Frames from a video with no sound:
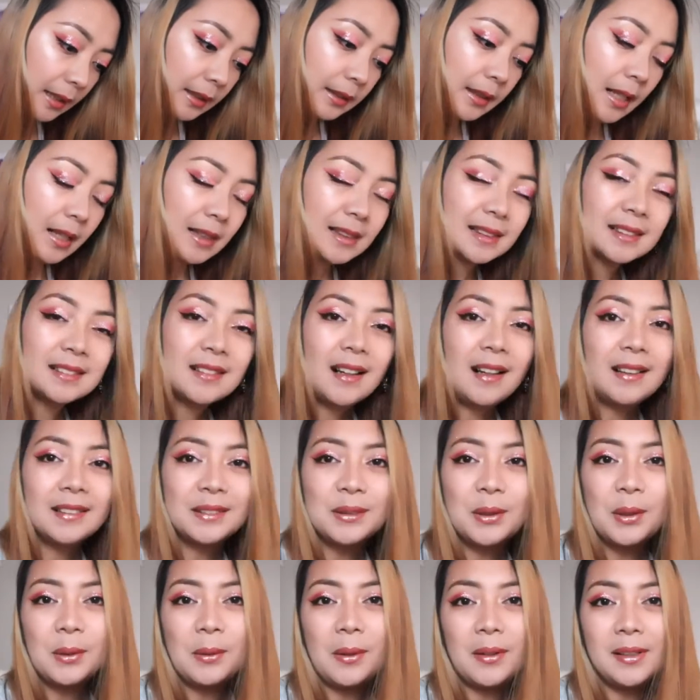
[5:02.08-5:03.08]
does not
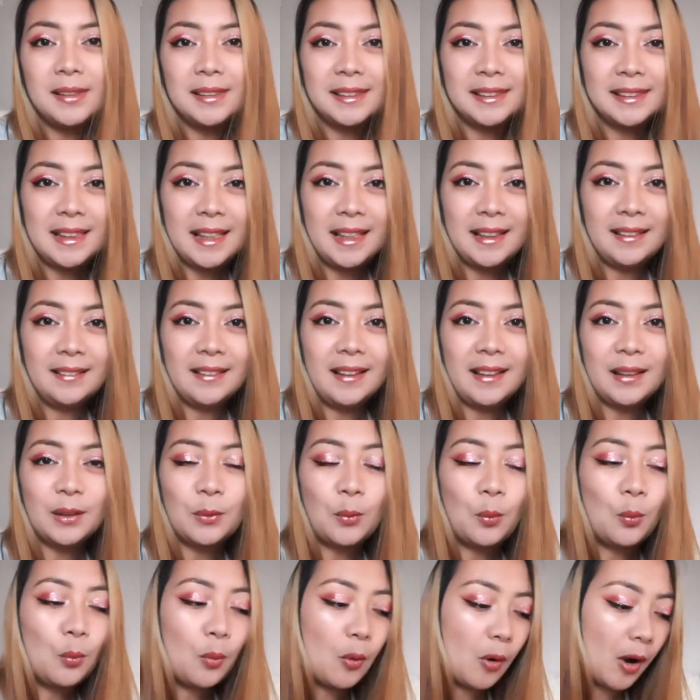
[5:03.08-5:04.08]
go on sale. Like,
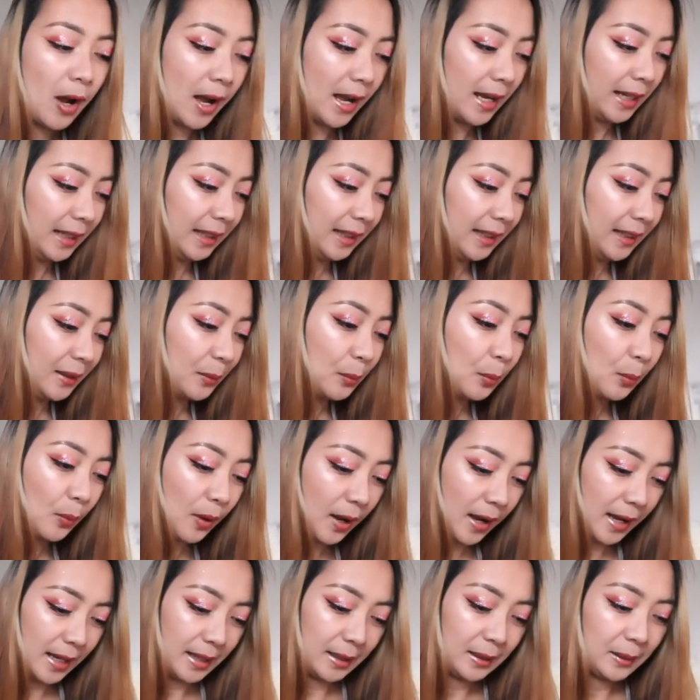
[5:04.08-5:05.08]
why?
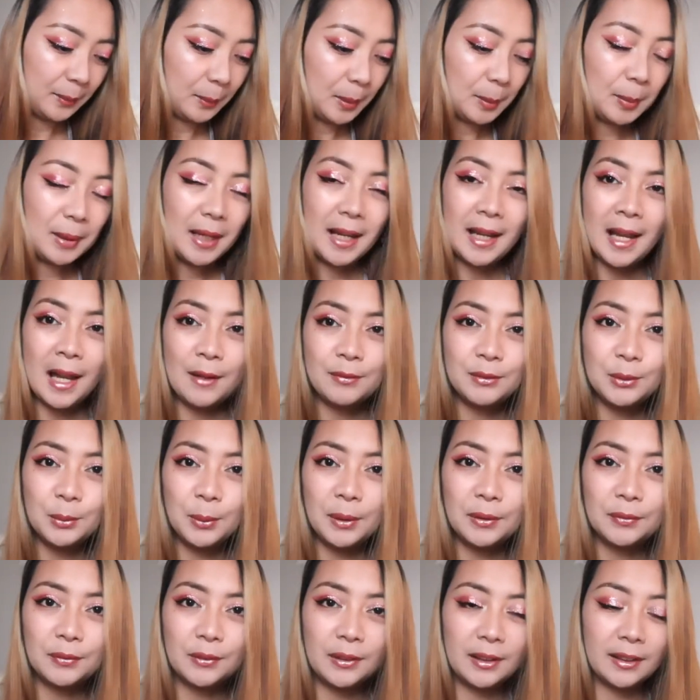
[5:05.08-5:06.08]
Why? Maybe I have to
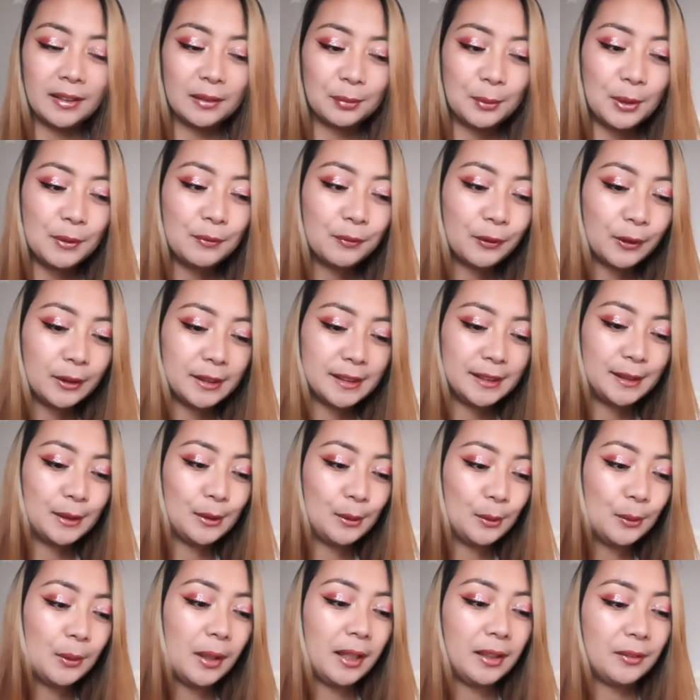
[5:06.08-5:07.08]
wait for a 3 for
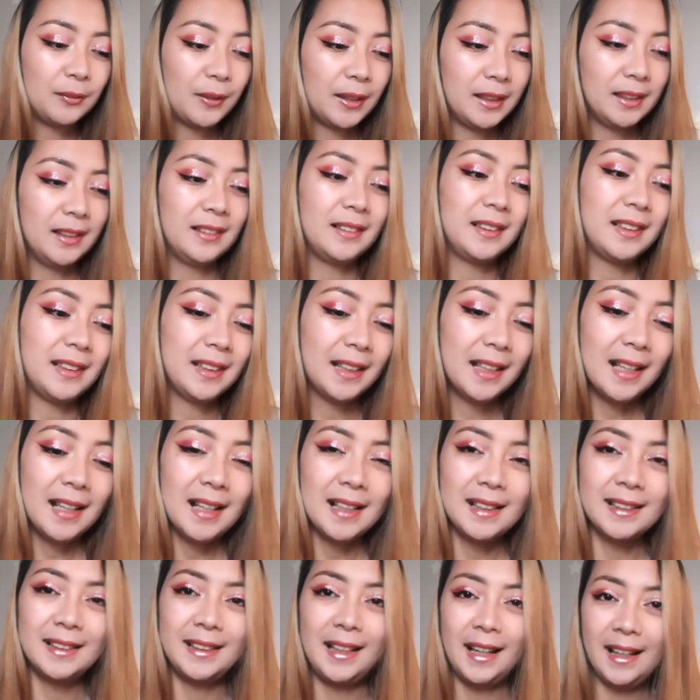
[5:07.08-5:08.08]
2 and finally
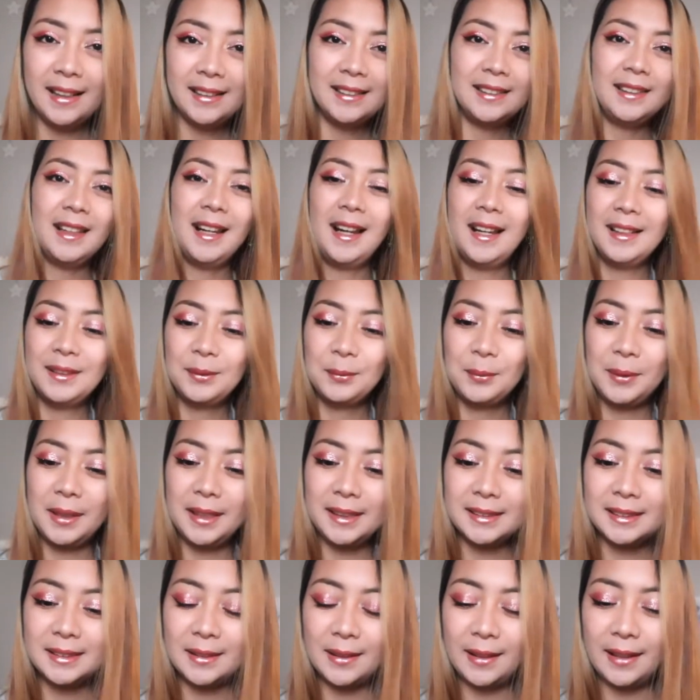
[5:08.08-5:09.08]
get that
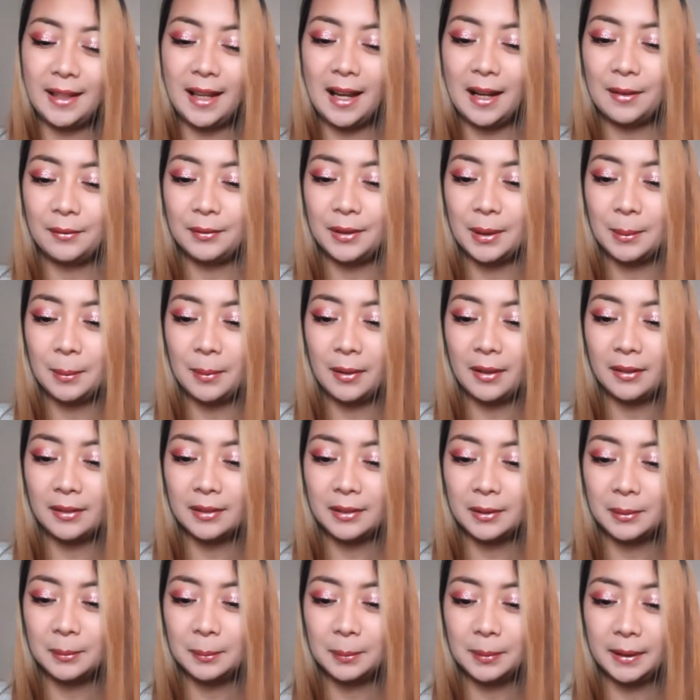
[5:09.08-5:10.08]
ring so I have them all
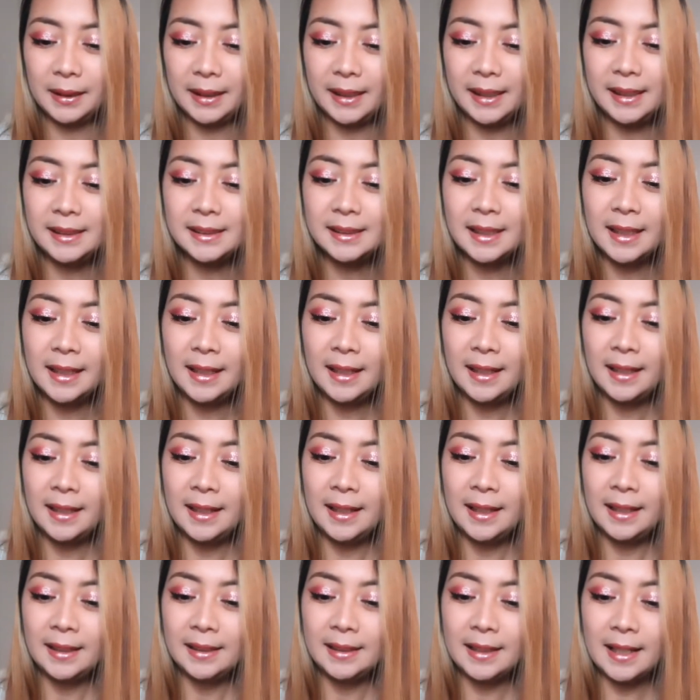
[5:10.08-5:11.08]
complete.
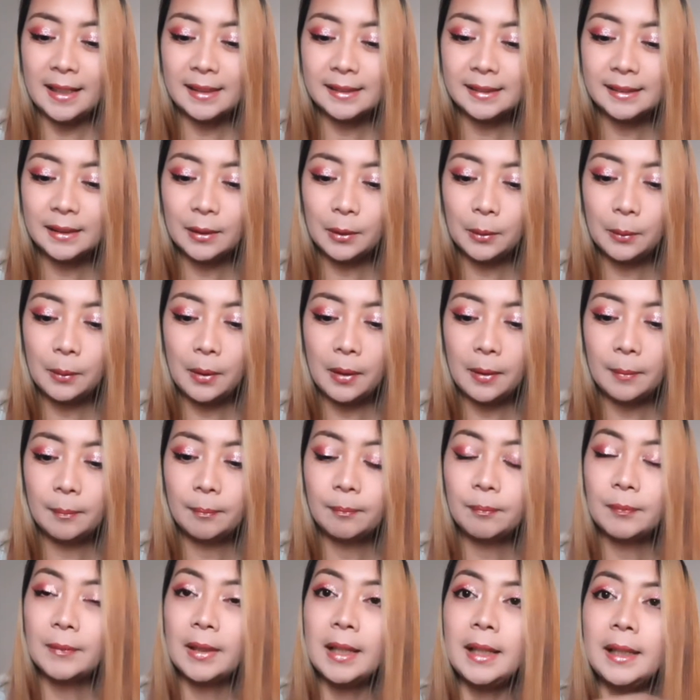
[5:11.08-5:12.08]
Yeah, so
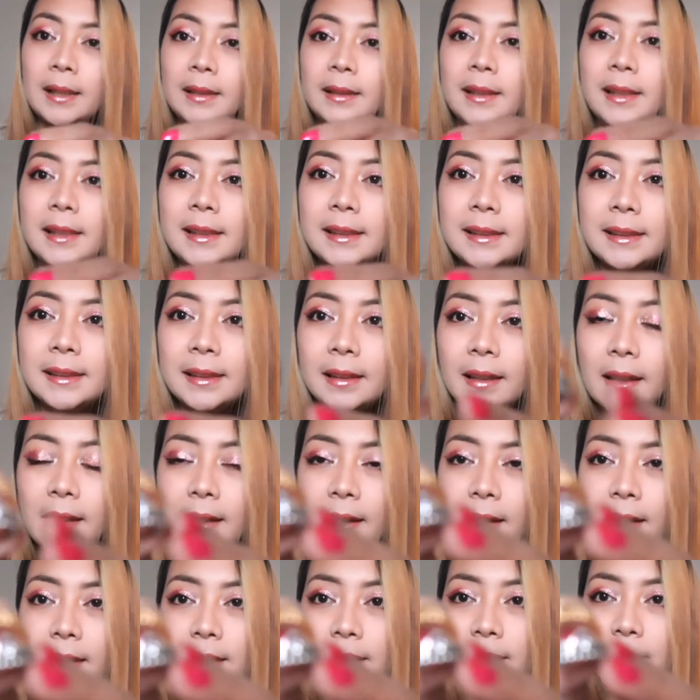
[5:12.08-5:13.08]
this
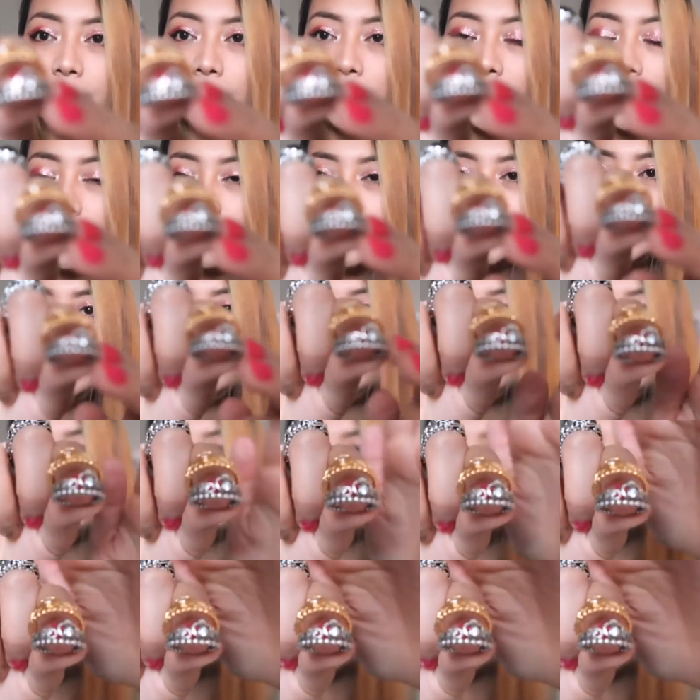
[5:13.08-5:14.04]
at the bottom is the